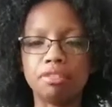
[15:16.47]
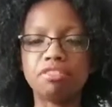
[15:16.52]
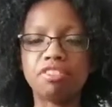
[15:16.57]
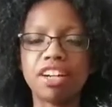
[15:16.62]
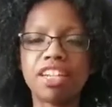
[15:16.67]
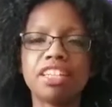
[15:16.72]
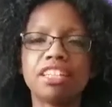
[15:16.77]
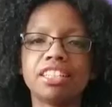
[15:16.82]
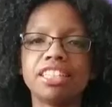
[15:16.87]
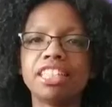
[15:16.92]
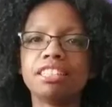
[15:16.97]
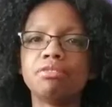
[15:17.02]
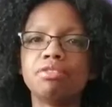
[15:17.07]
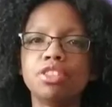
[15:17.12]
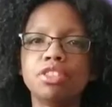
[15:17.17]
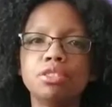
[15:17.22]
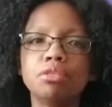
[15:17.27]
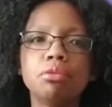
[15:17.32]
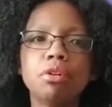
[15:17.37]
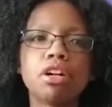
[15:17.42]
Finally,
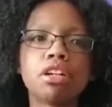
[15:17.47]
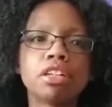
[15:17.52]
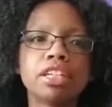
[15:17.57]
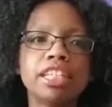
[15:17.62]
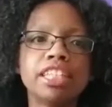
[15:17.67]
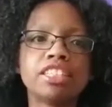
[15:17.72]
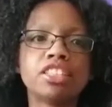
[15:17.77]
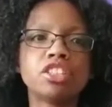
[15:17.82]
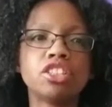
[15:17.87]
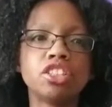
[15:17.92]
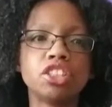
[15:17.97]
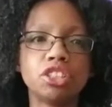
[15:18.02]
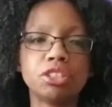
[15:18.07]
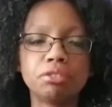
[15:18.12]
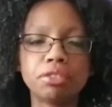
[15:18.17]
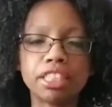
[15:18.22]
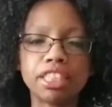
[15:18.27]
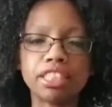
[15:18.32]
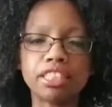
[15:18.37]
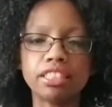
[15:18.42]
if you are a
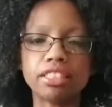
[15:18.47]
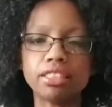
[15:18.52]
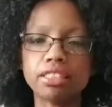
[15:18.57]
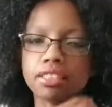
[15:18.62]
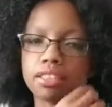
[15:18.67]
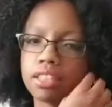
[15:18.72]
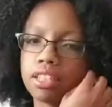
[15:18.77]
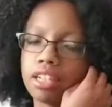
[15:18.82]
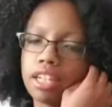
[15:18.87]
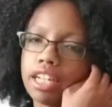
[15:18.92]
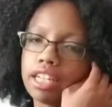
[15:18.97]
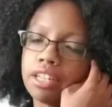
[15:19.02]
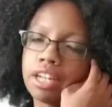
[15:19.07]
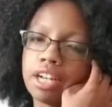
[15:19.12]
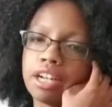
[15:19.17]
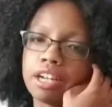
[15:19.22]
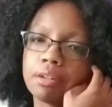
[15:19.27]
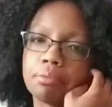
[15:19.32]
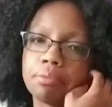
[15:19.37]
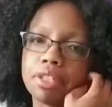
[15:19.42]
student,
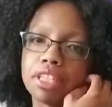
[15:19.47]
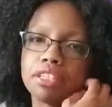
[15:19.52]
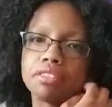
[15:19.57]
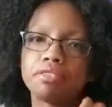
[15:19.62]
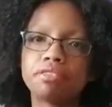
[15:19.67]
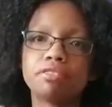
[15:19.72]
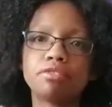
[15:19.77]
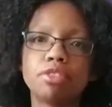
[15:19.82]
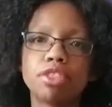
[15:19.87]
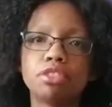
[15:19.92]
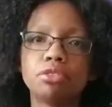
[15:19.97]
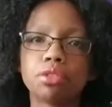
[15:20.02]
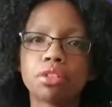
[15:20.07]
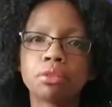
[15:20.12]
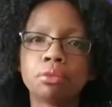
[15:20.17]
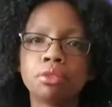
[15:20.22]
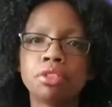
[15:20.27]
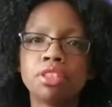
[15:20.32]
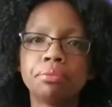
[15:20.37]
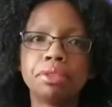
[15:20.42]
if you
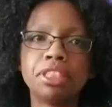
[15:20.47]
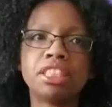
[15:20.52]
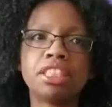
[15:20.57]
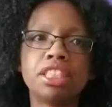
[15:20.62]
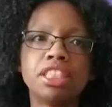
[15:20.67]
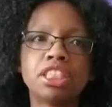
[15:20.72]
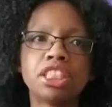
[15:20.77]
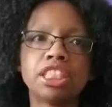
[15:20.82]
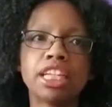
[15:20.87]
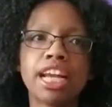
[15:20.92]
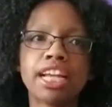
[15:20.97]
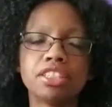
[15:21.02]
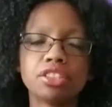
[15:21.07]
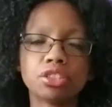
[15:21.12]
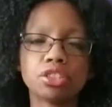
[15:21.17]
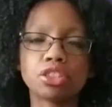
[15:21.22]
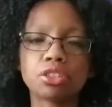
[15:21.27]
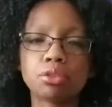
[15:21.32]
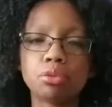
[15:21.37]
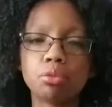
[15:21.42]
are going to be teaching at
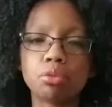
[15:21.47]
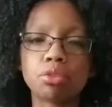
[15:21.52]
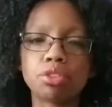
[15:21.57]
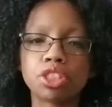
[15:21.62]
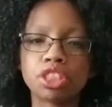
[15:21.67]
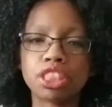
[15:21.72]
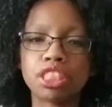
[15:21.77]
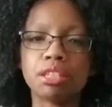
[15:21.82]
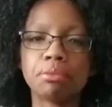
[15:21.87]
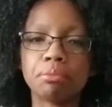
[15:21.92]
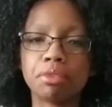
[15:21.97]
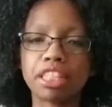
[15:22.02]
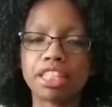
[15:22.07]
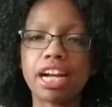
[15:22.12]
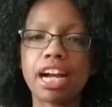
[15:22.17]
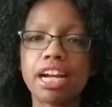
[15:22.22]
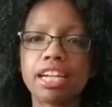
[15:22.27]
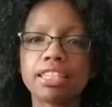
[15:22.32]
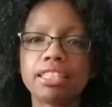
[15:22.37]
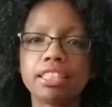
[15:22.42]
your school gym
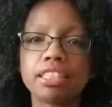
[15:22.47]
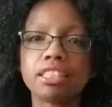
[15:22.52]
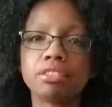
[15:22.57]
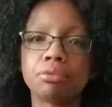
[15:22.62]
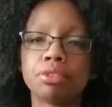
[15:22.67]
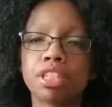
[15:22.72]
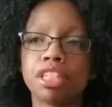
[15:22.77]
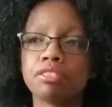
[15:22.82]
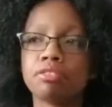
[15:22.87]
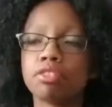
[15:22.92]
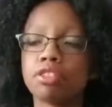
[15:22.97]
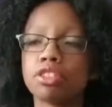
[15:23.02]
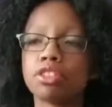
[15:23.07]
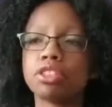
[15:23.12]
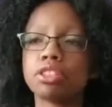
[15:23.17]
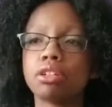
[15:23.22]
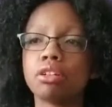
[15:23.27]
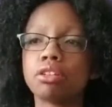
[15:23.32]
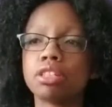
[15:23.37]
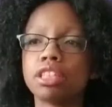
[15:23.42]
like I did when I
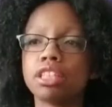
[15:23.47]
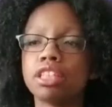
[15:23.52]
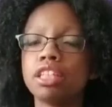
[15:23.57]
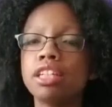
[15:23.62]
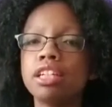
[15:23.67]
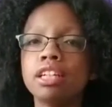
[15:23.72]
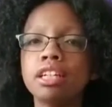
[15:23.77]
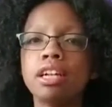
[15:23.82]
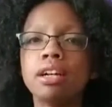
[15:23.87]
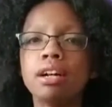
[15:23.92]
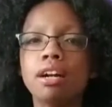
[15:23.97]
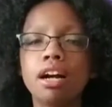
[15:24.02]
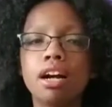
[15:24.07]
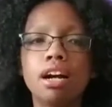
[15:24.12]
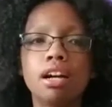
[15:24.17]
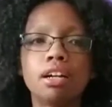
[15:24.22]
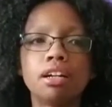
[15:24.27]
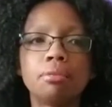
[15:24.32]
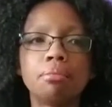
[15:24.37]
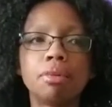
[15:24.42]
first started,
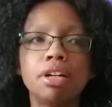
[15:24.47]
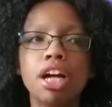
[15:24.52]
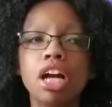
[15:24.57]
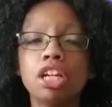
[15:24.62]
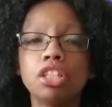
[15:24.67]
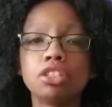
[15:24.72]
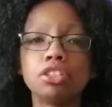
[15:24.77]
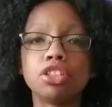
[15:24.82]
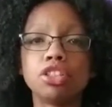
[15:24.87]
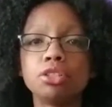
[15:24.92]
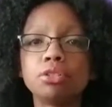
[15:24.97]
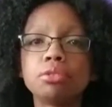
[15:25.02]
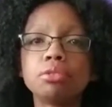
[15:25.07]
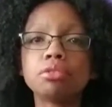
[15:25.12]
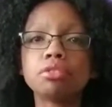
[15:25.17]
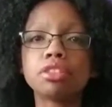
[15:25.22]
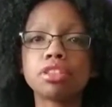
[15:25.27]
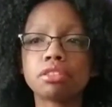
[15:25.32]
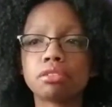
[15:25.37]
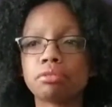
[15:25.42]

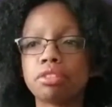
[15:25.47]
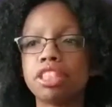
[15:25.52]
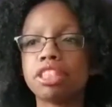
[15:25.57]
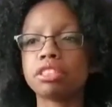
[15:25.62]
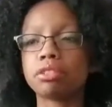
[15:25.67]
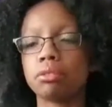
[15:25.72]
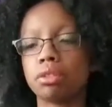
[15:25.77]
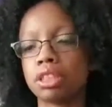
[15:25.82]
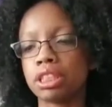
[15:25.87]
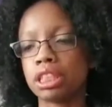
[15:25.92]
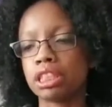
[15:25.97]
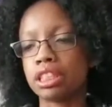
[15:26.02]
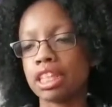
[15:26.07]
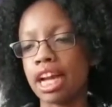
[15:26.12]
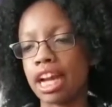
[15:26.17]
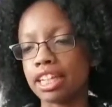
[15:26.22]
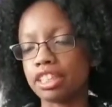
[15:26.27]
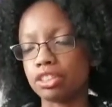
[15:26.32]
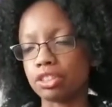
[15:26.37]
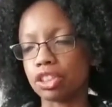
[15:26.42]
use the resources
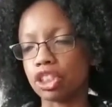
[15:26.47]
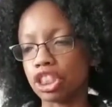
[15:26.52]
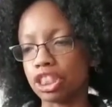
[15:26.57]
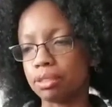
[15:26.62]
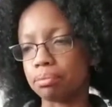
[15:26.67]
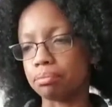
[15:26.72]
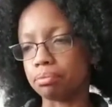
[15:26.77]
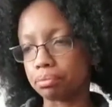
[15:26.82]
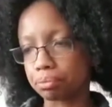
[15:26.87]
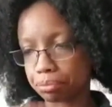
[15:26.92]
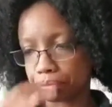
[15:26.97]
at your gym.